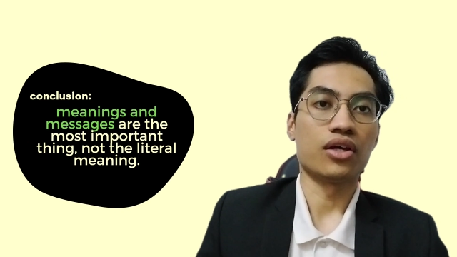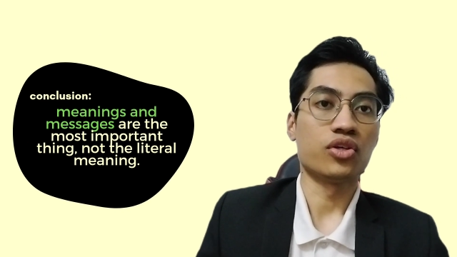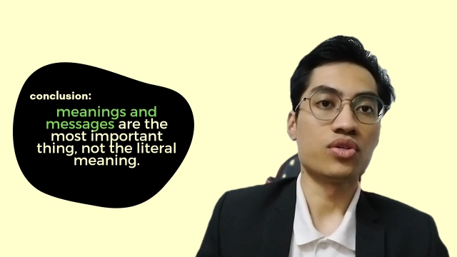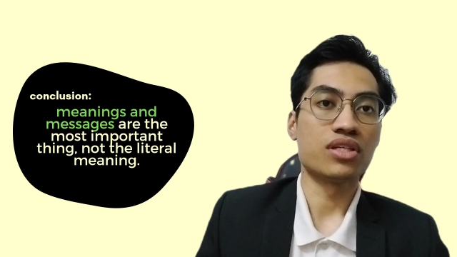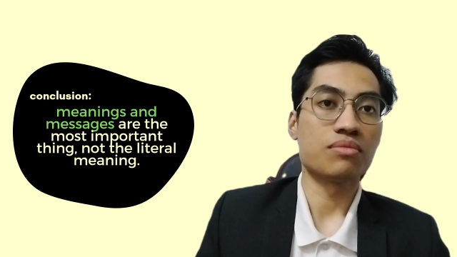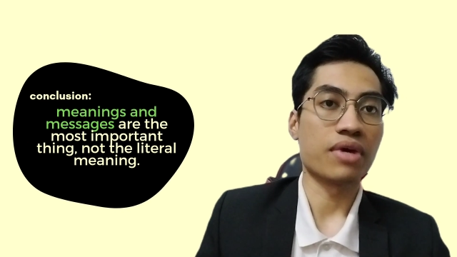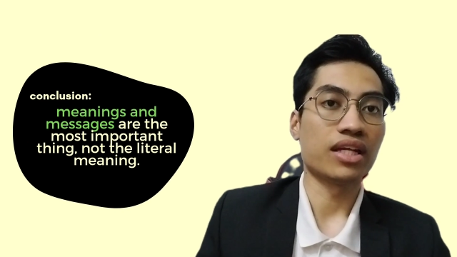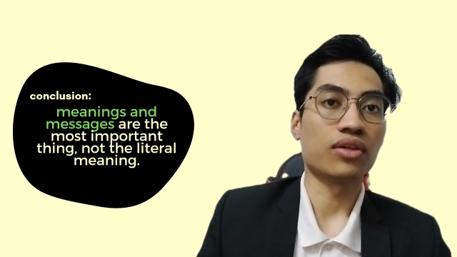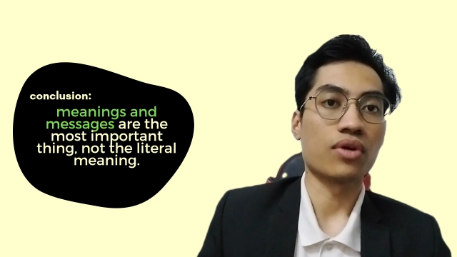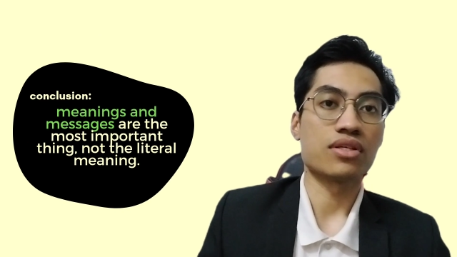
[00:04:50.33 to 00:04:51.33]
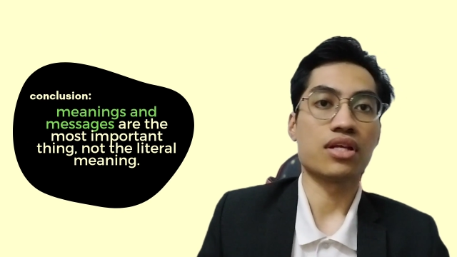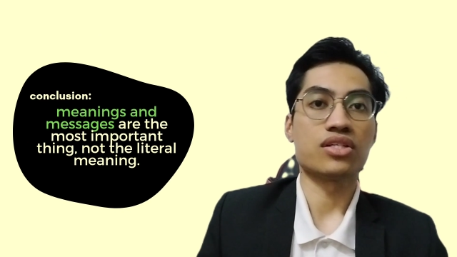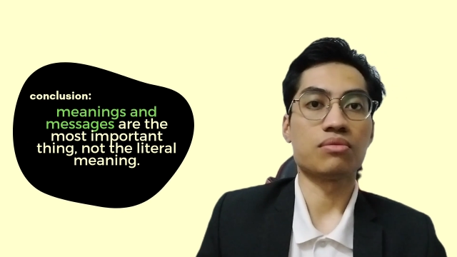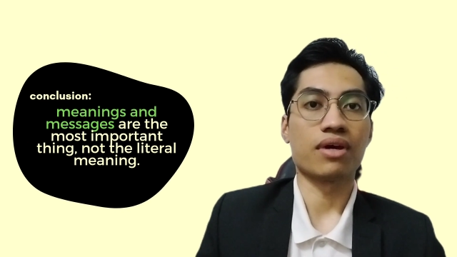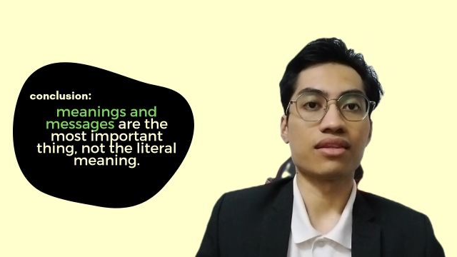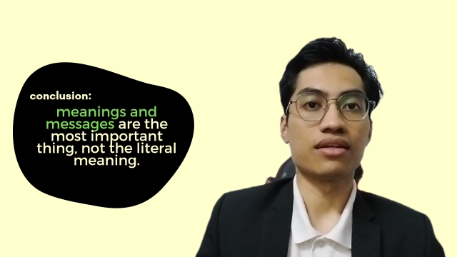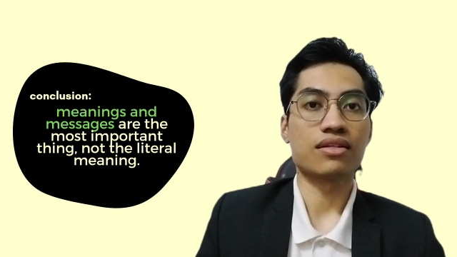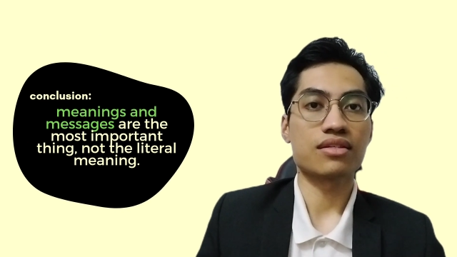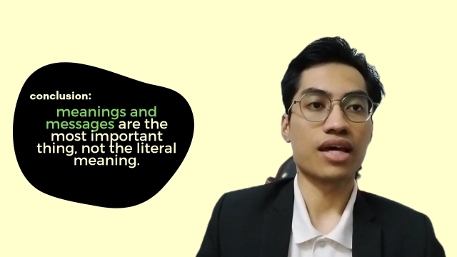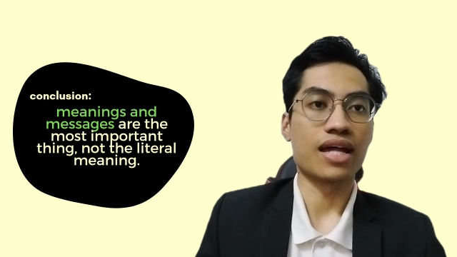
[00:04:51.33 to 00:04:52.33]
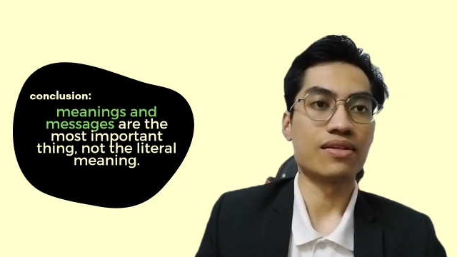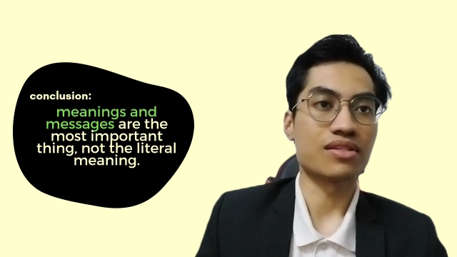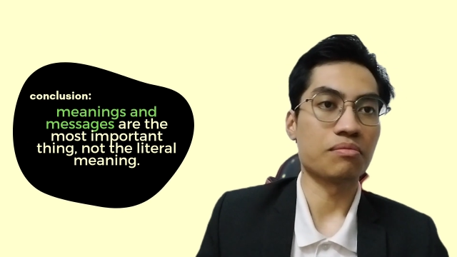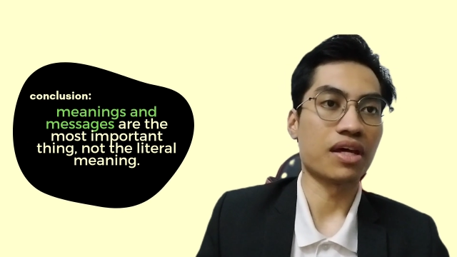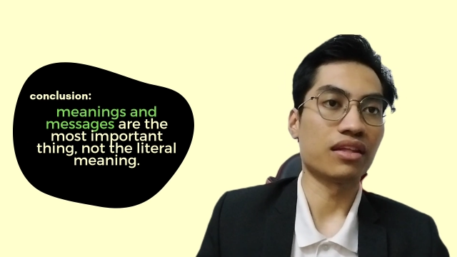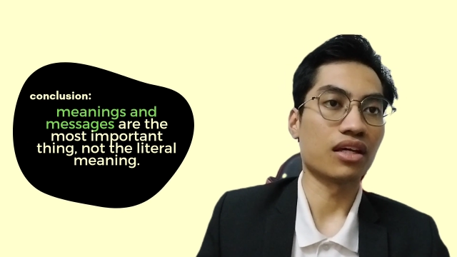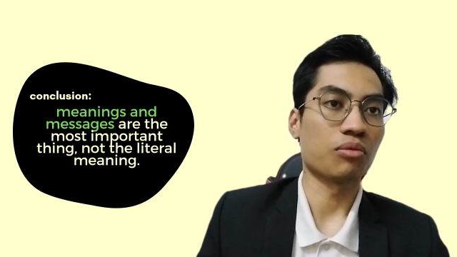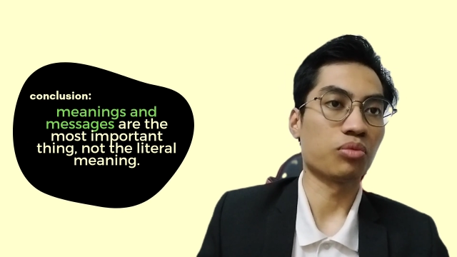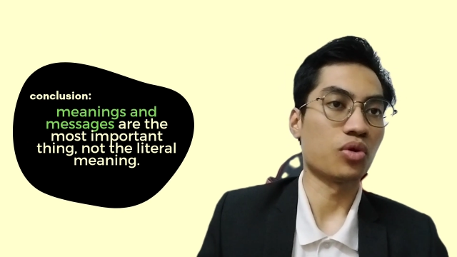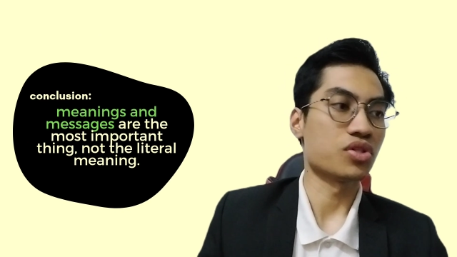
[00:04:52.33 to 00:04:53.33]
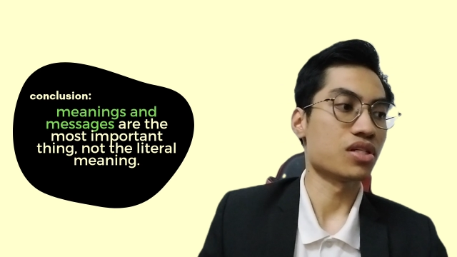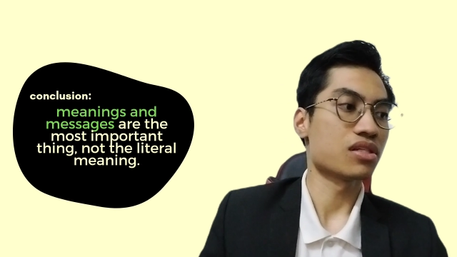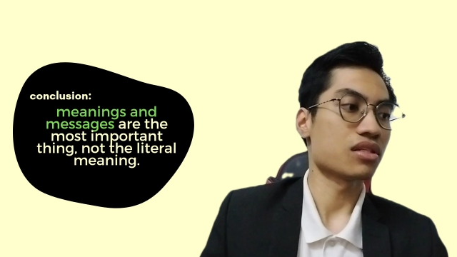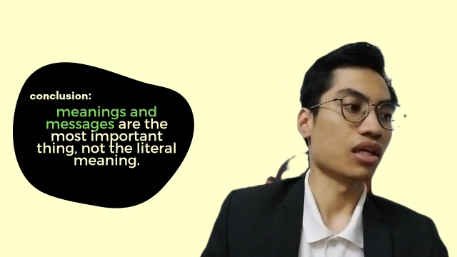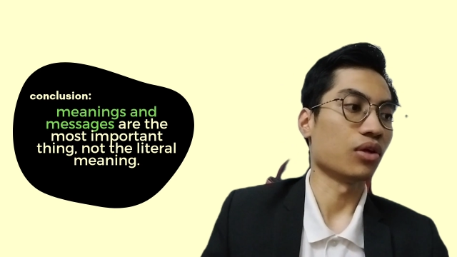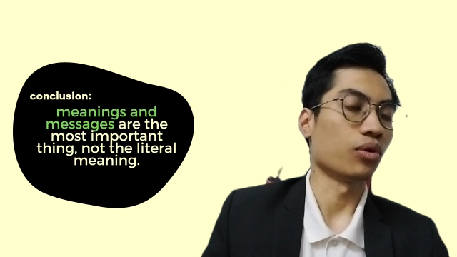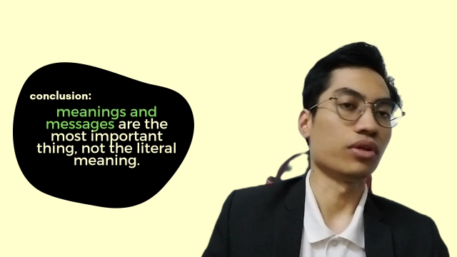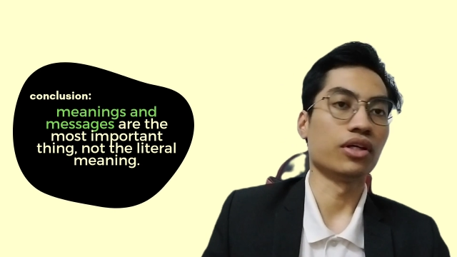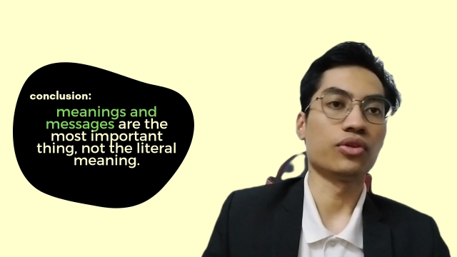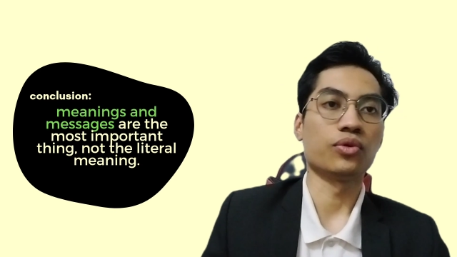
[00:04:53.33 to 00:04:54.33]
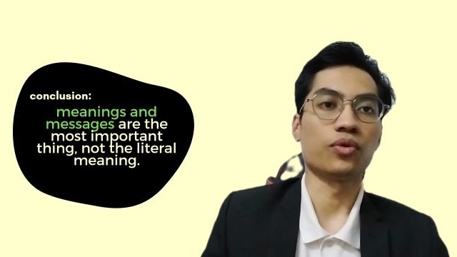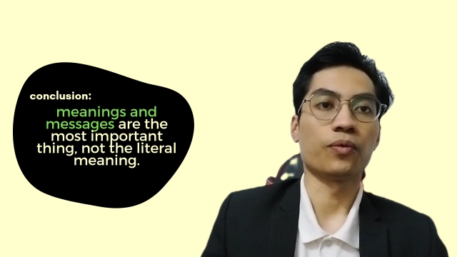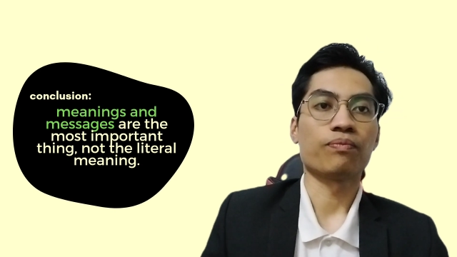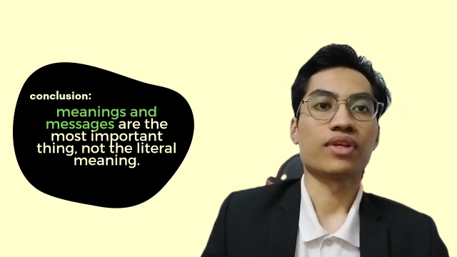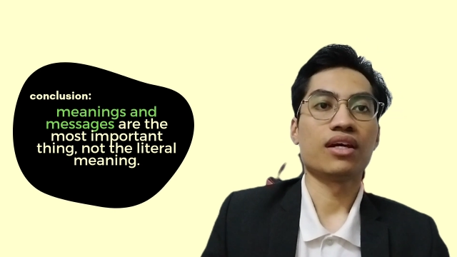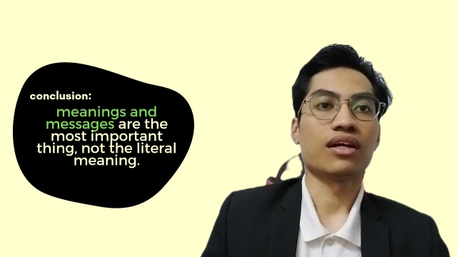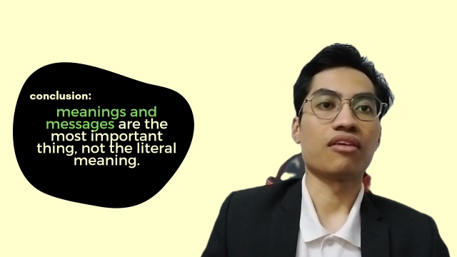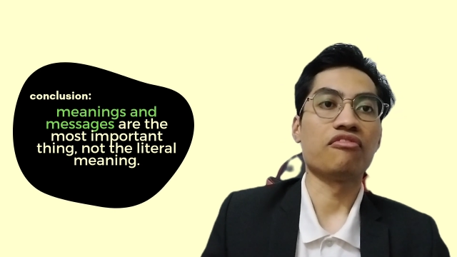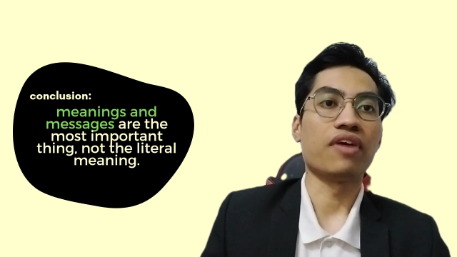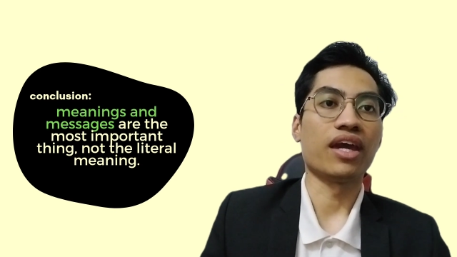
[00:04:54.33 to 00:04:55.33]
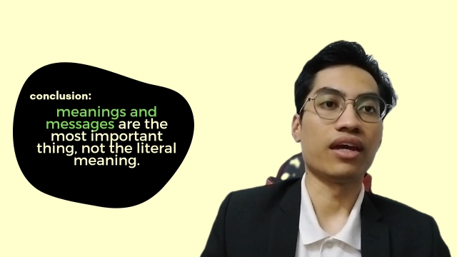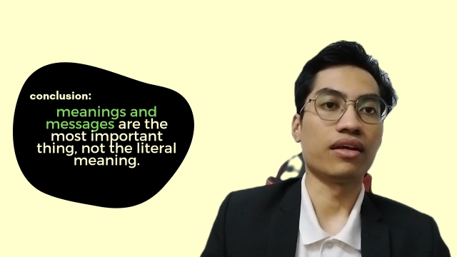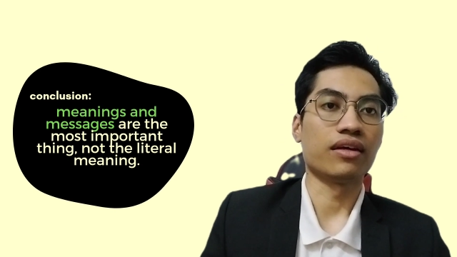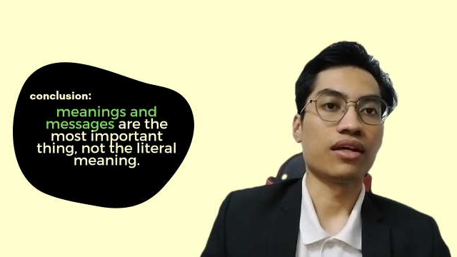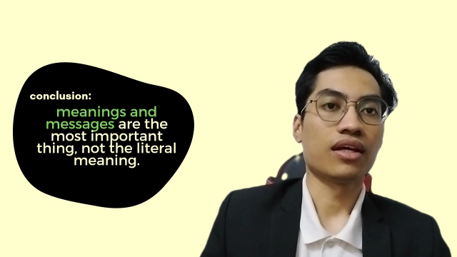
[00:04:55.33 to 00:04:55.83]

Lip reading: uses many translation methods and semantic approaches in order to convey